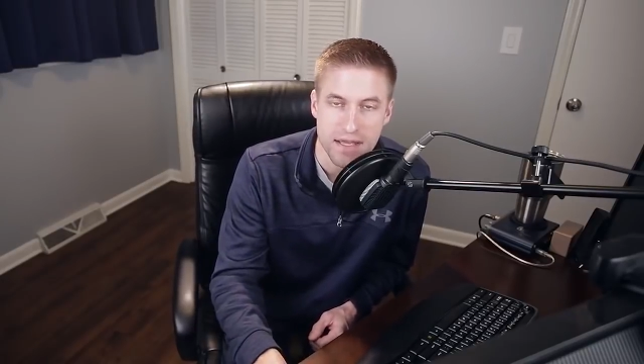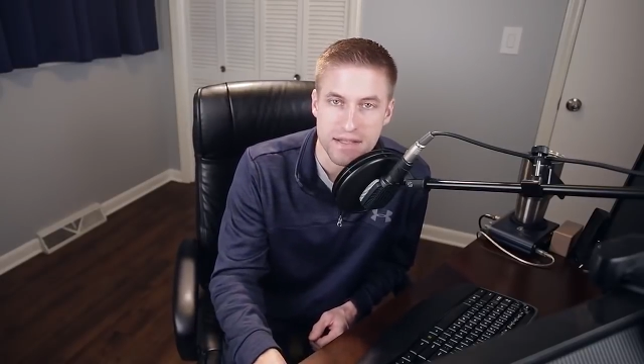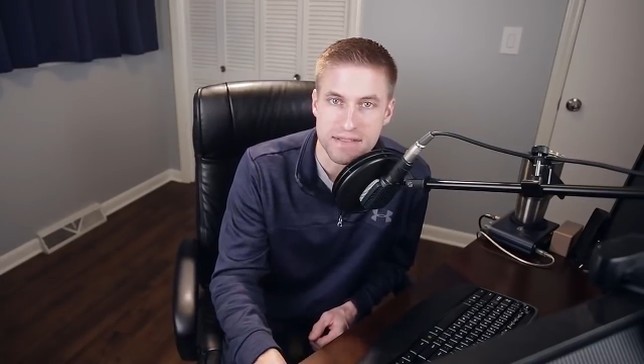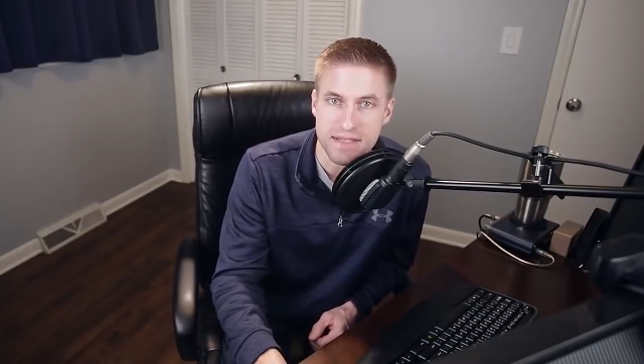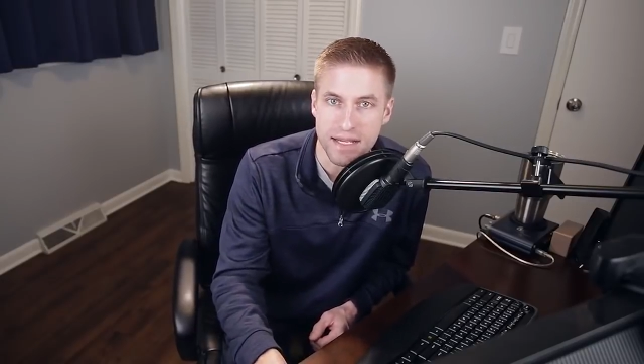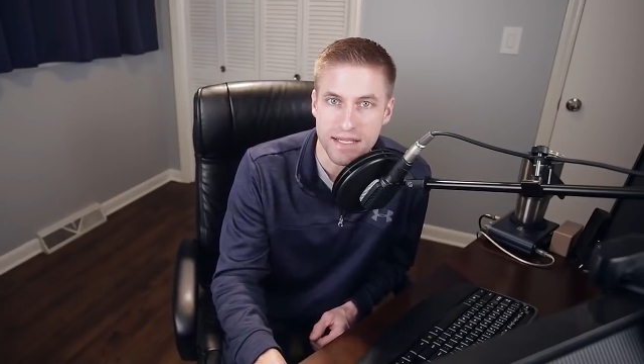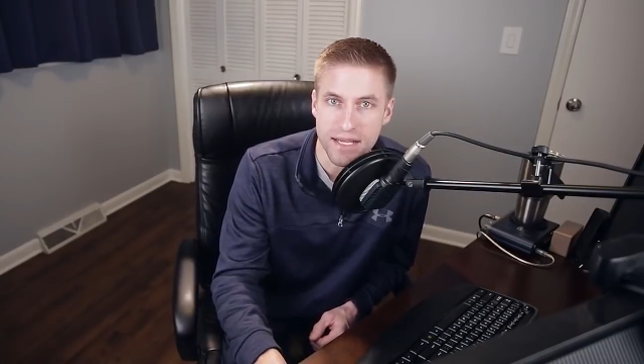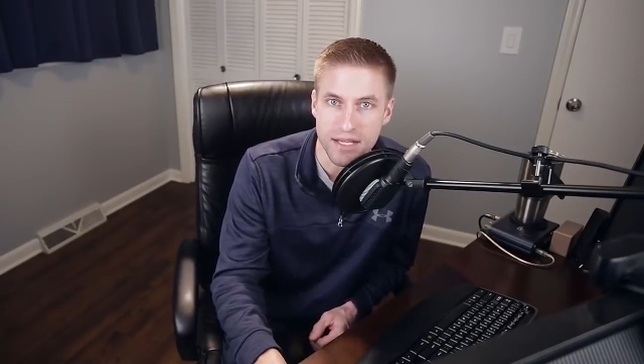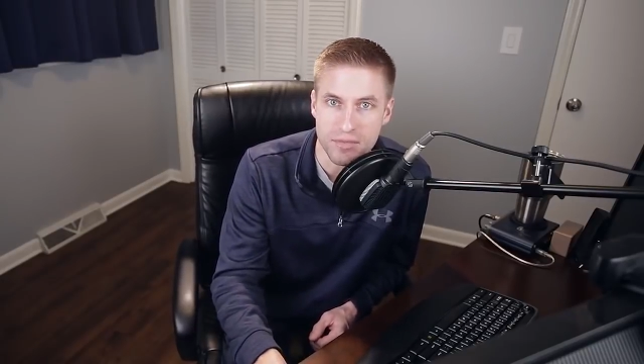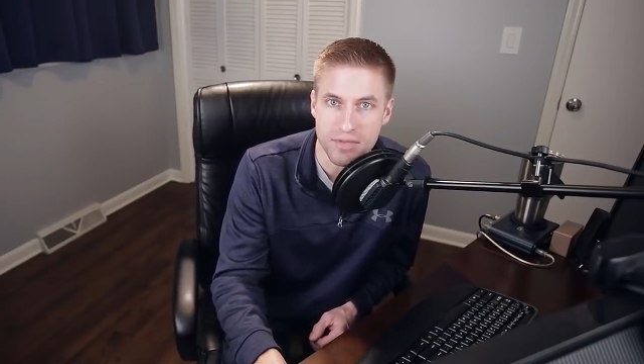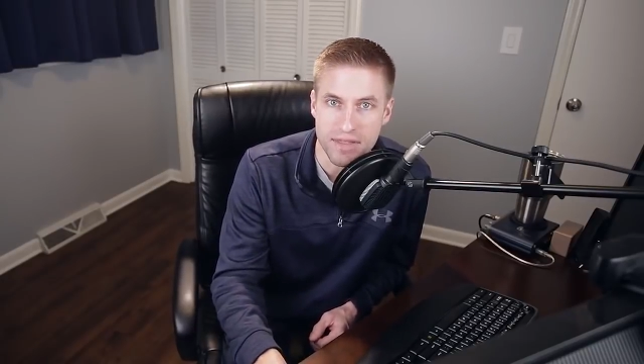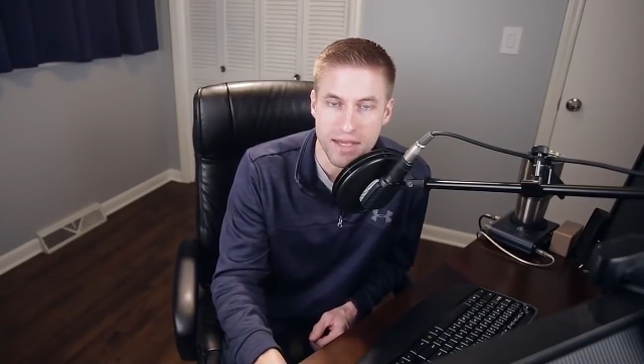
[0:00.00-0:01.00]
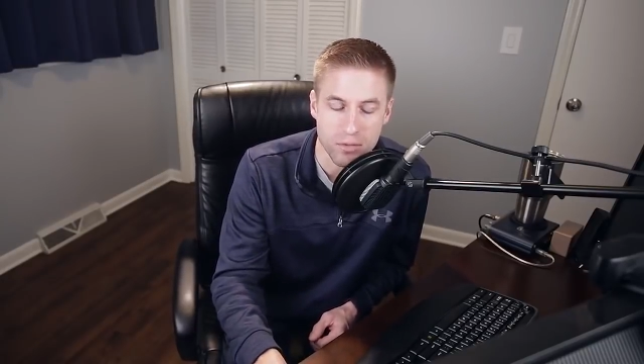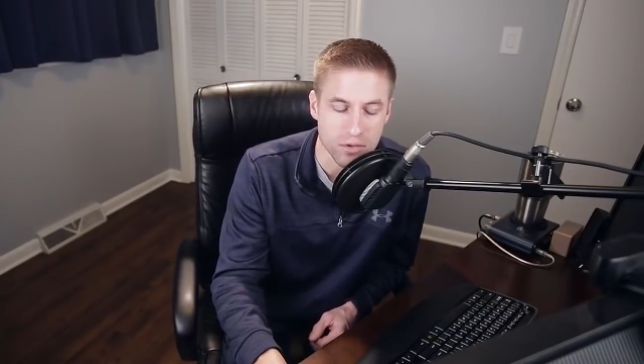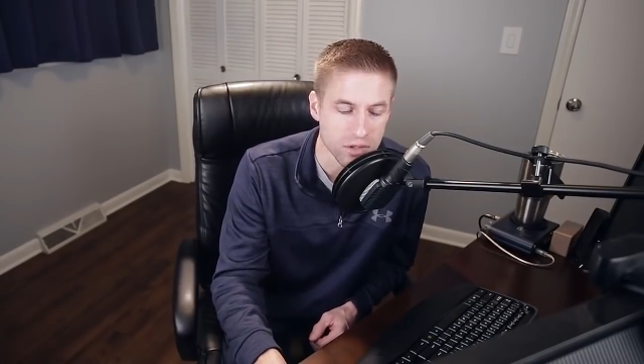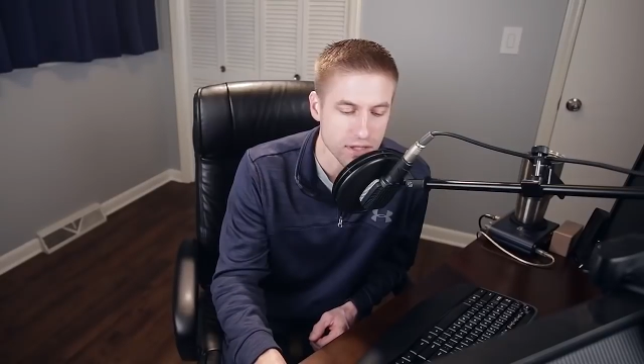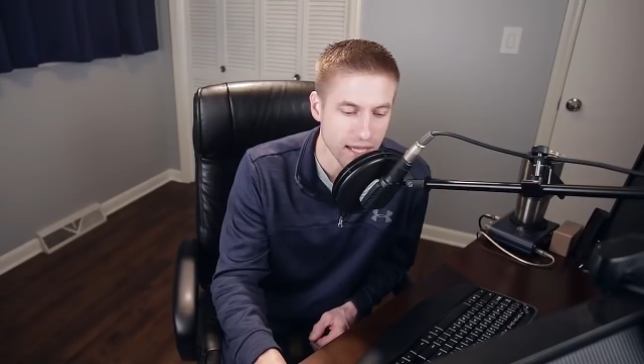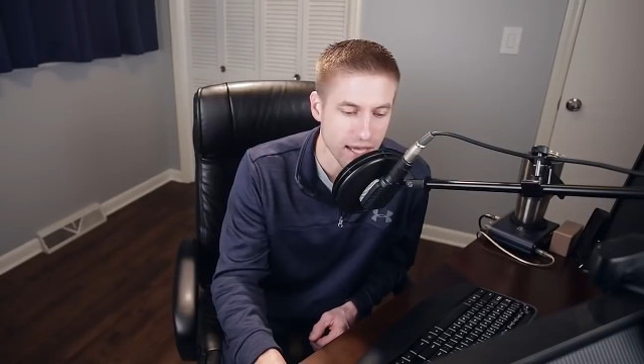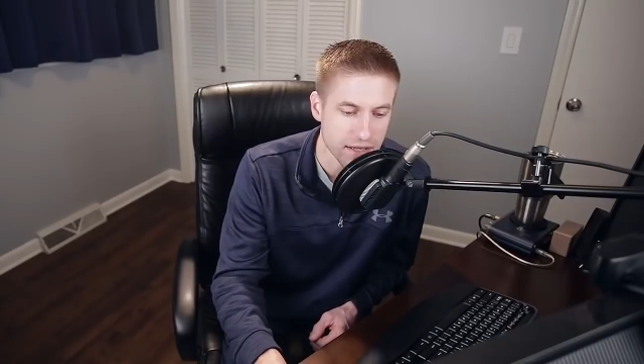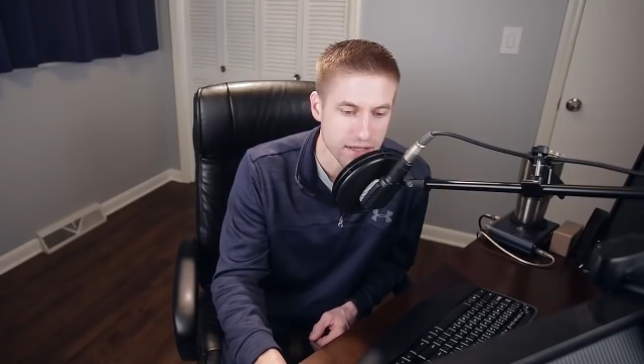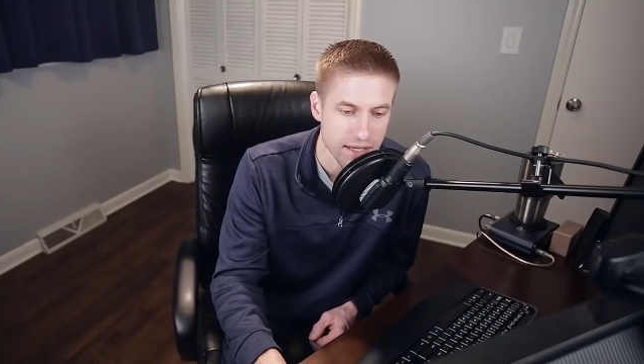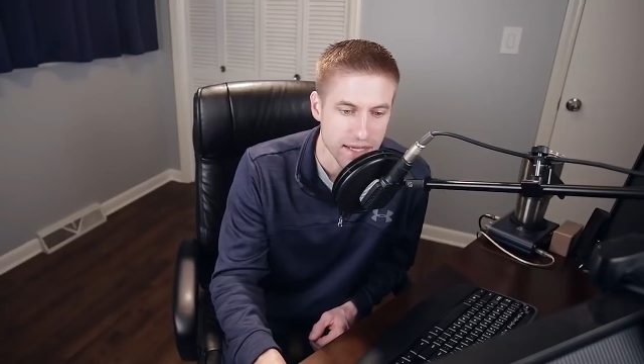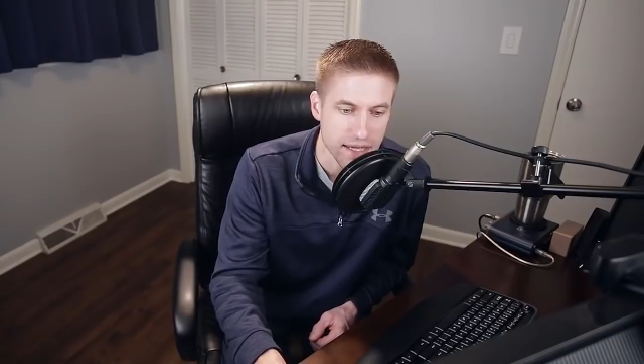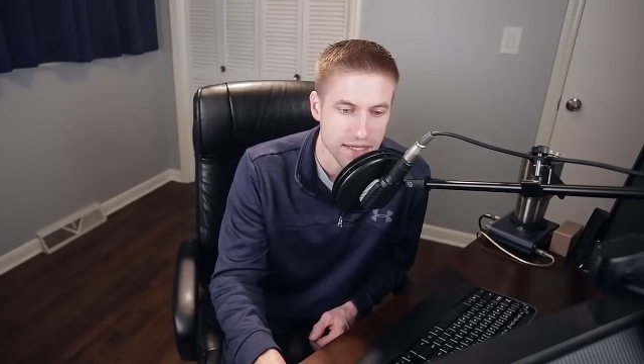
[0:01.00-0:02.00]
The second element that we'll look at
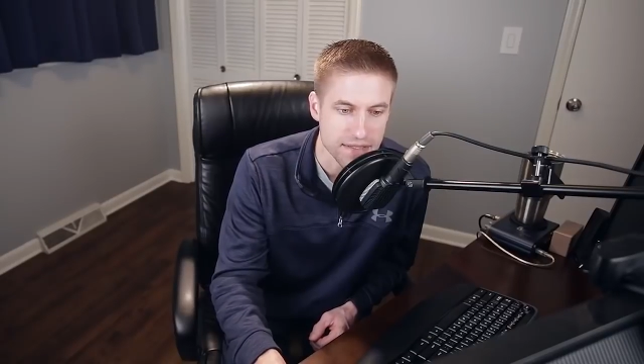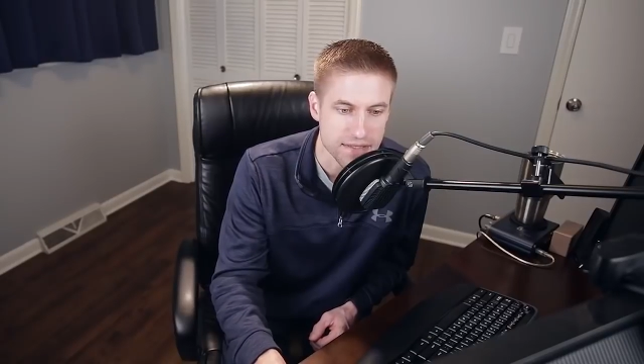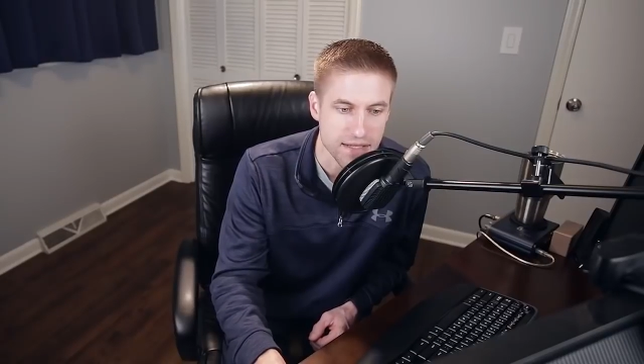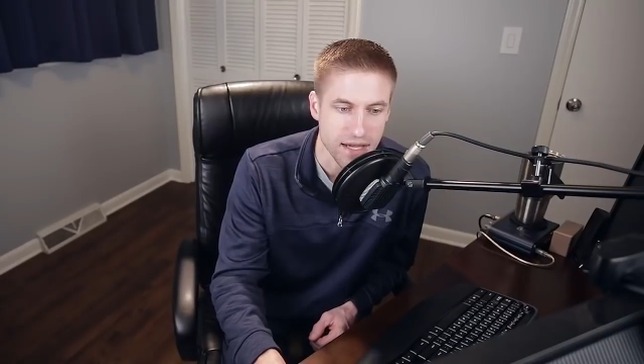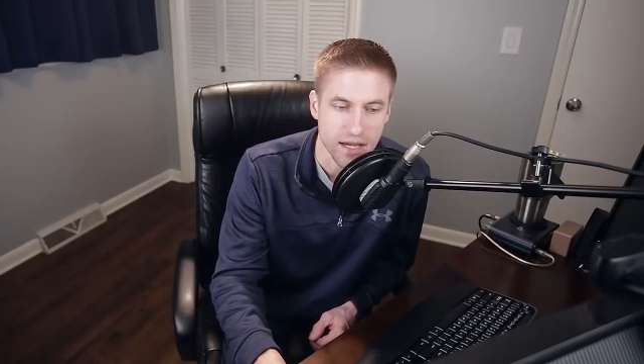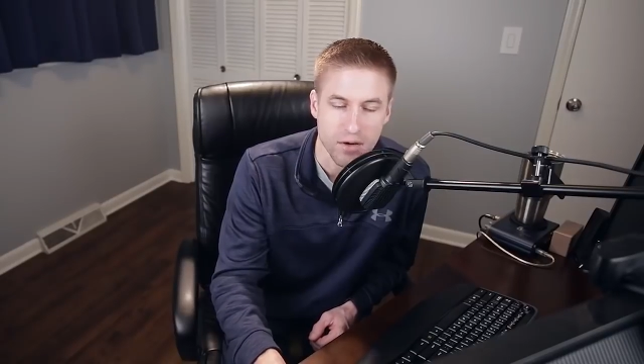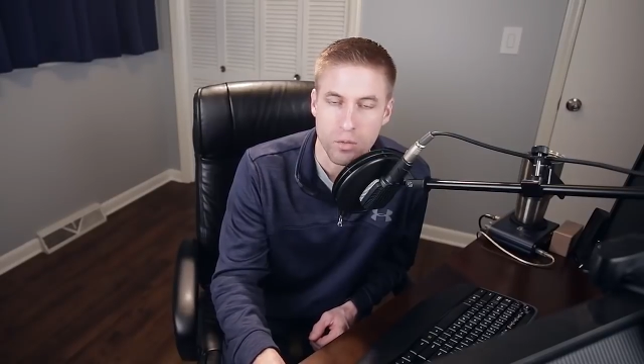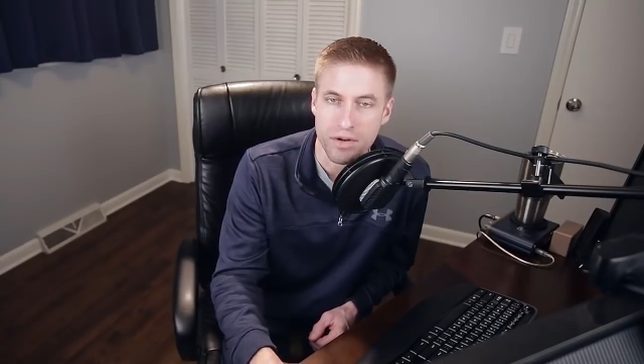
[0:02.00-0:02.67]
is uh,